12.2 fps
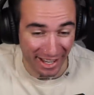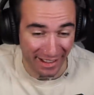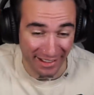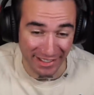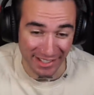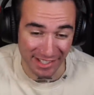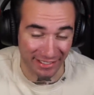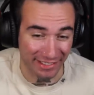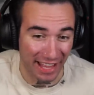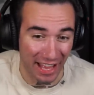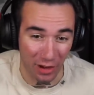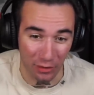guy is
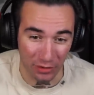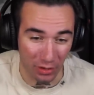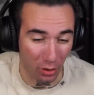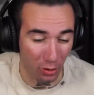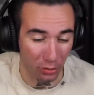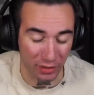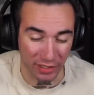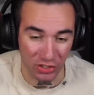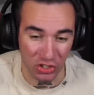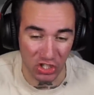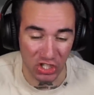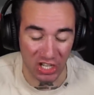loud. Holy
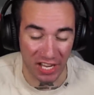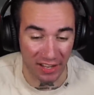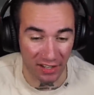shit.